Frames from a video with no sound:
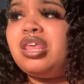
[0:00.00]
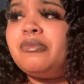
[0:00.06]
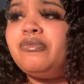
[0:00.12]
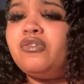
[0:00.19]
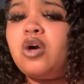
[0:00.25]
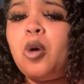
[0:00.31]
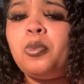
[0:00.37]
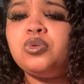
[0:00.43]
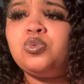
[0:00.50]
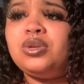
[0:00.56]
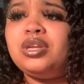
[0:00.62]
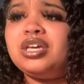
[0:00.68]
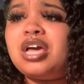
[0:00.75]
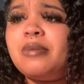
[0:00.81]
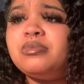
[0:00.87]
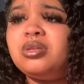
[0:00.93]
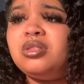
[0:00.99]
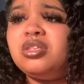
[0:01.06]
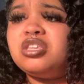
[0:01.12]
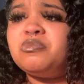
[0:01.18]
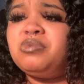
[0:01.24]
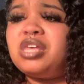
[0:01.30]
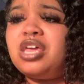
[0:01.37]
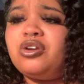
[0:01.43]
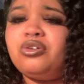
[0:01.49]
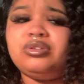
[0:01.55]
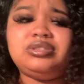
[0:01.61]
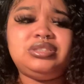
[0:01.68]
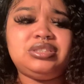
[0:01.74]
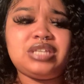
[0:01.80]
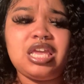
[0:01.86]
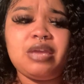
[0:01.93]
they feel hopeless when it comes to this plan or this
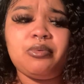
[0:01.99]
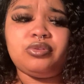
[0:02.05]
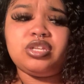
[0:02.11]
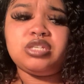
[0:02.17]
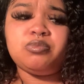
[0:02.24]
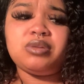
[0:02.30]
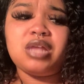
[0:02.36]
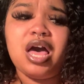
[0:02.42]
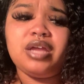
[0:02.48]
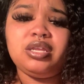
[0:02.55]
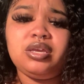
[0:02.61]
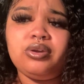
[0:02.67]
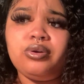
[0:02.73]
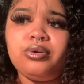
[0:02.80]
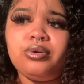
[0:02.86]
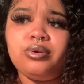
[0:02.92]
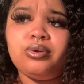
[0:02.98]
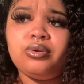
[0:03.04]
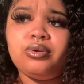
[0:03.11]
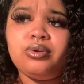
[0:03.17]
scheme or this plot here